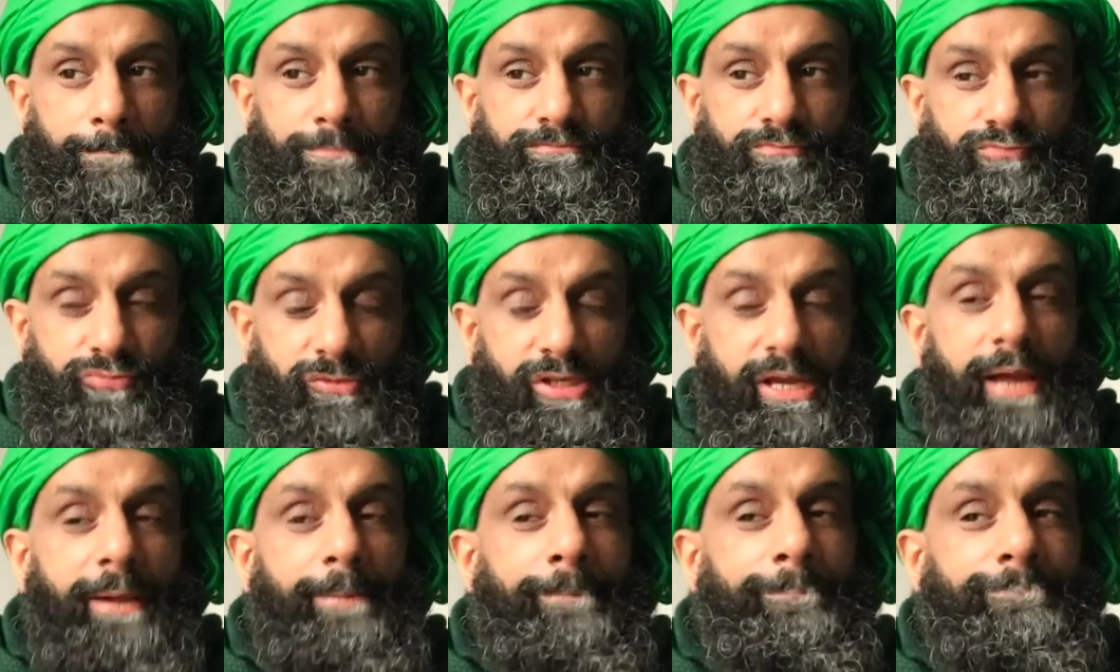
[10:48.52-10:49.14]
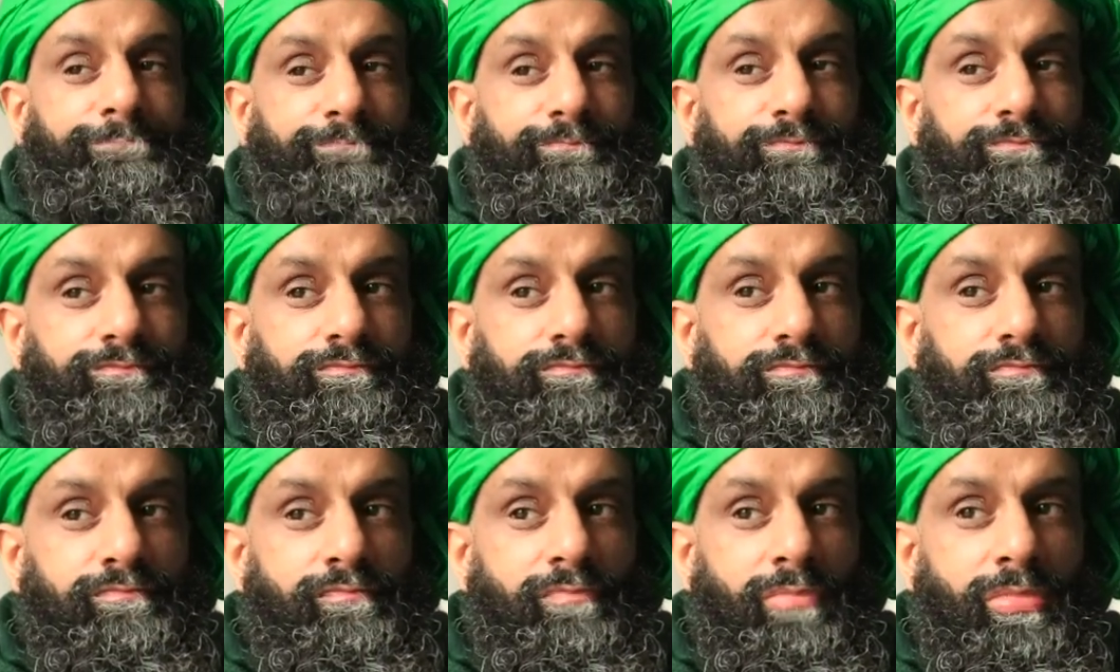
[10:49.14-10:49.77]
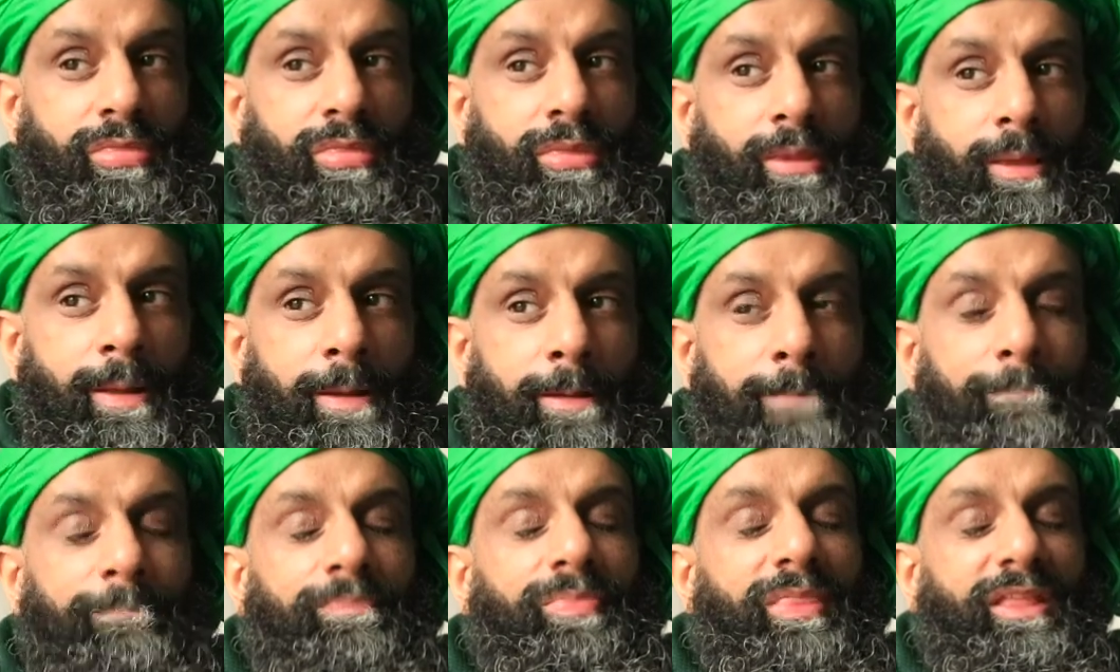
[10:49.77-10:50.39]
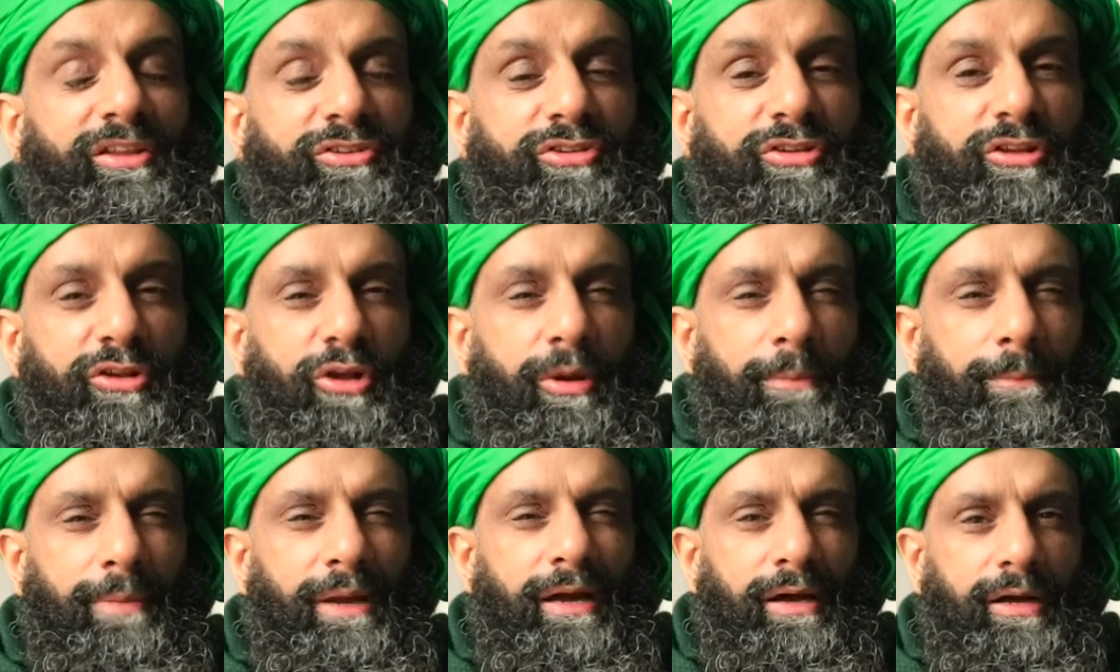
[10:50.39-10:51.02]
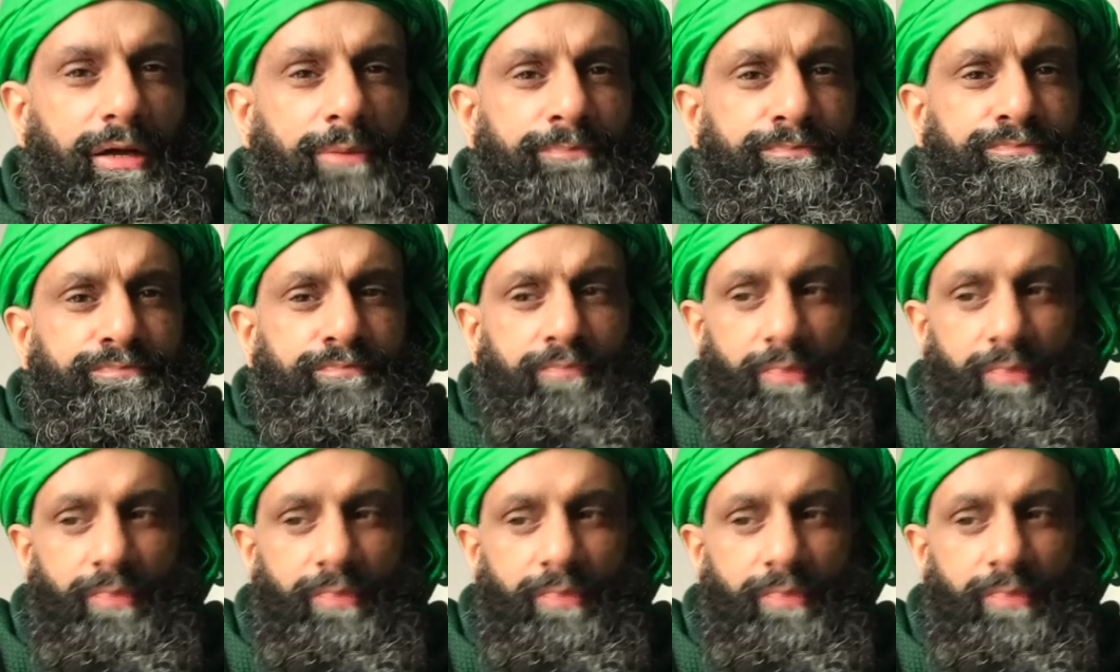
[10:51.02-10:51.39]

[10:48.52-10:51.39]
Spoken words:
Yeah, that's a lot better.